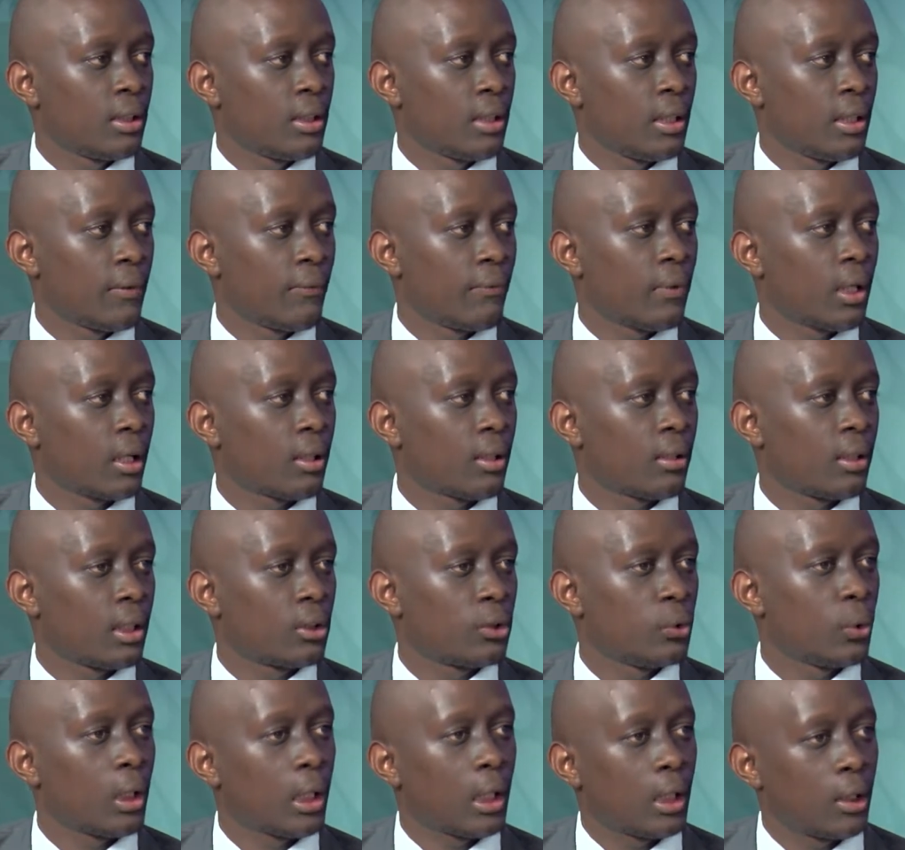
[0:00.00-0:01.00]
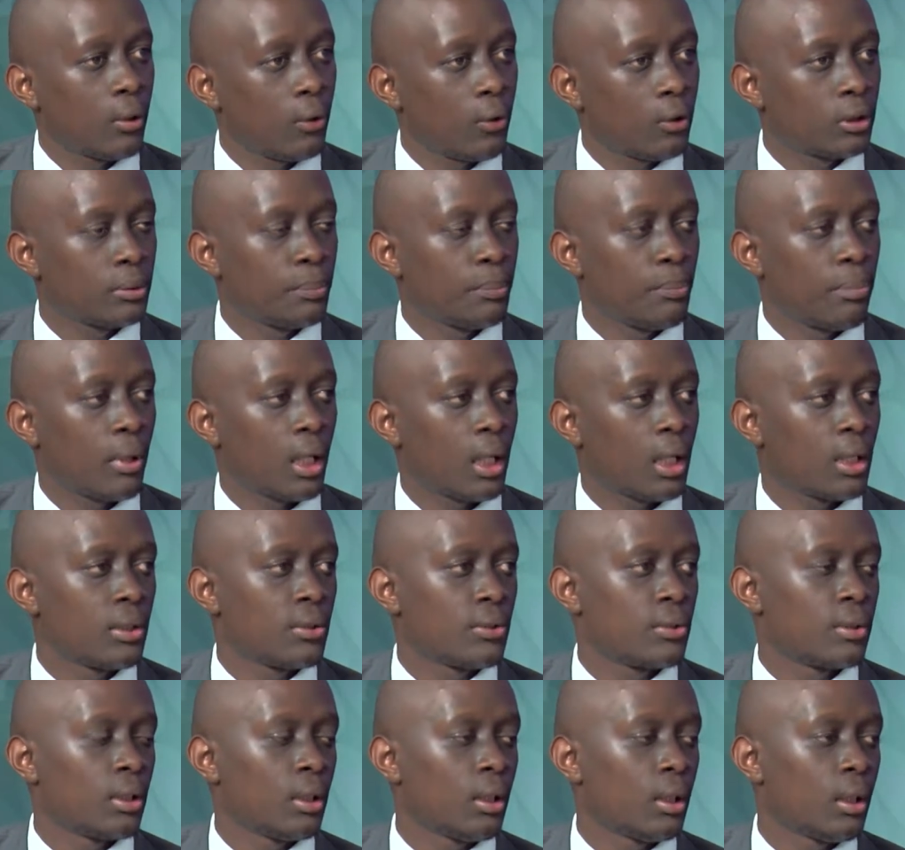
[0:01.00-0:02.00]
the fact that you cannot
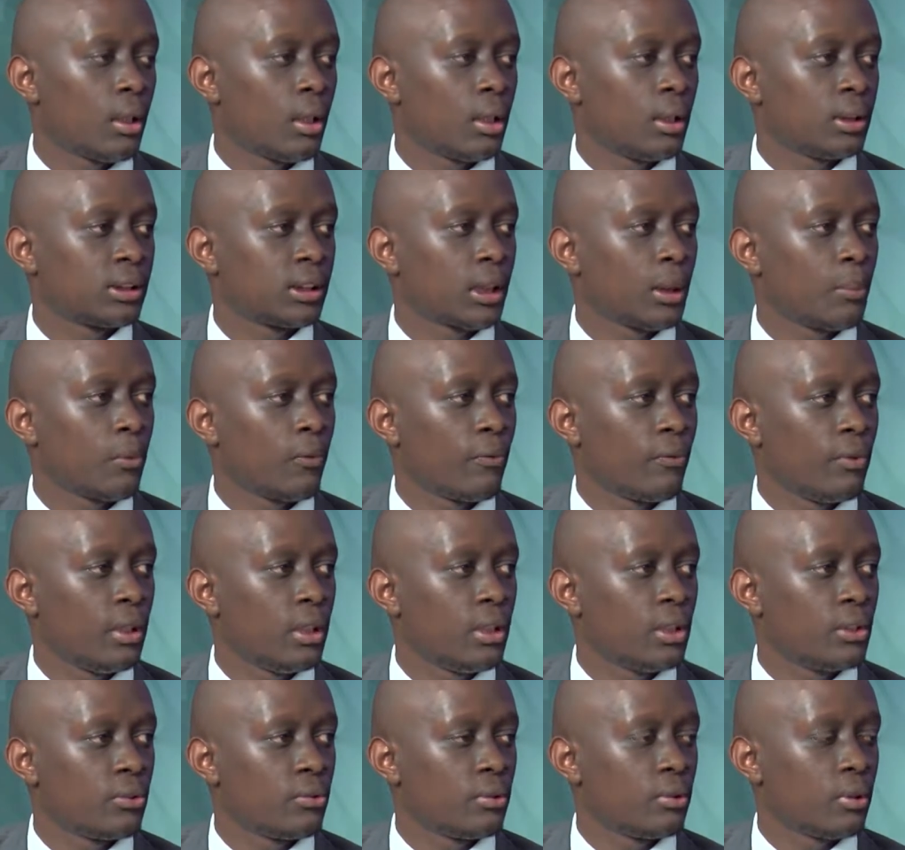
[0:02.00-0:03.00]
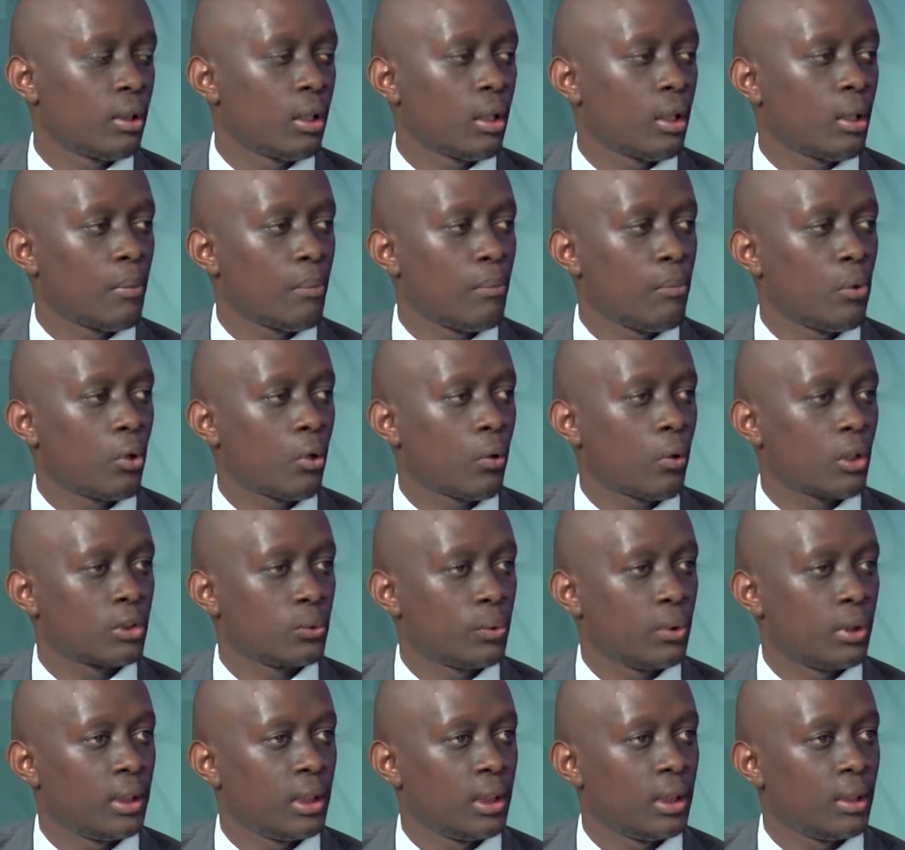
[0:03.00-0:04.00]
price uh, some of these uh, borrowers
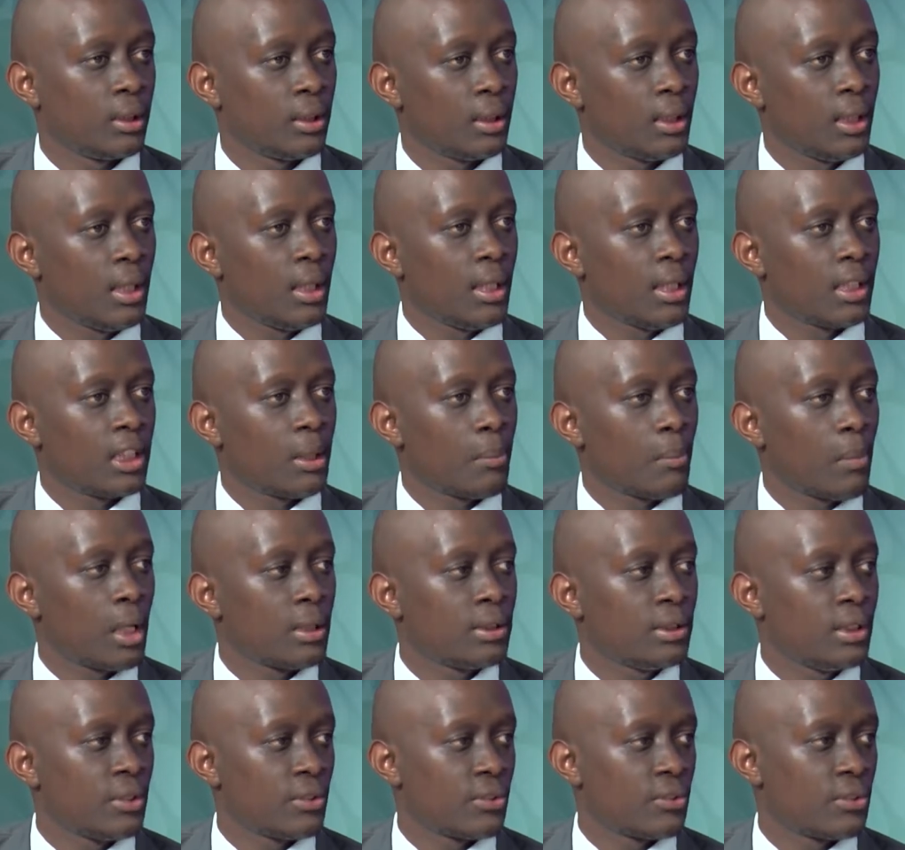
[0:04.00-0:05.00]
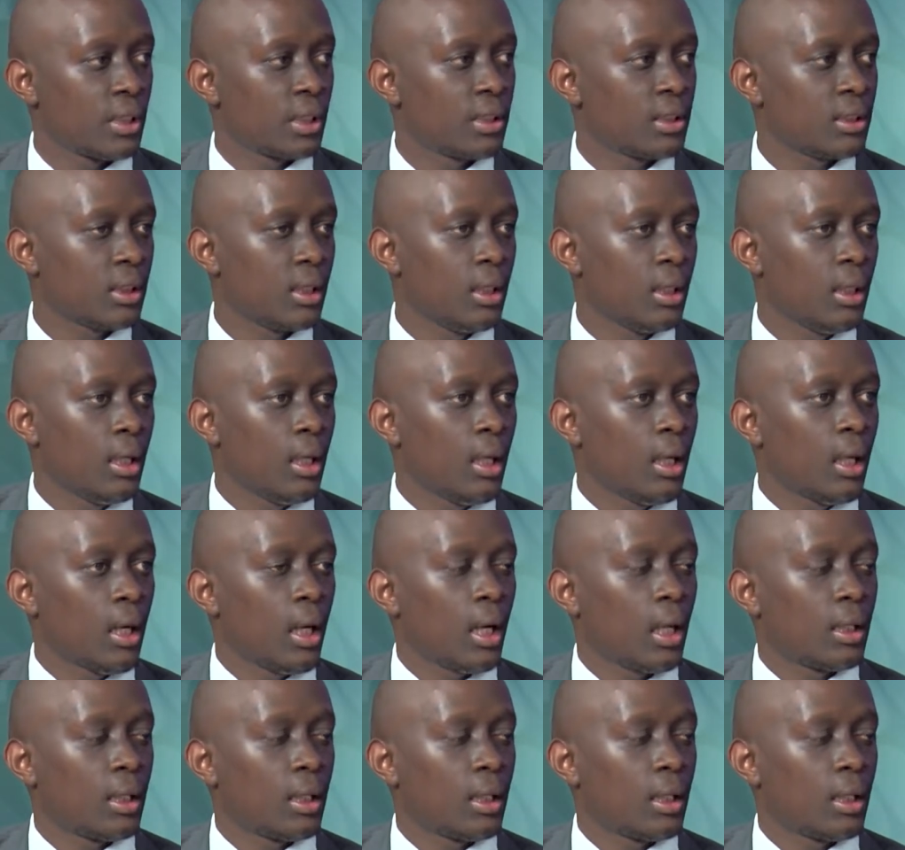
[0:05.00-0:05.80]
within the margin set mm -hmm.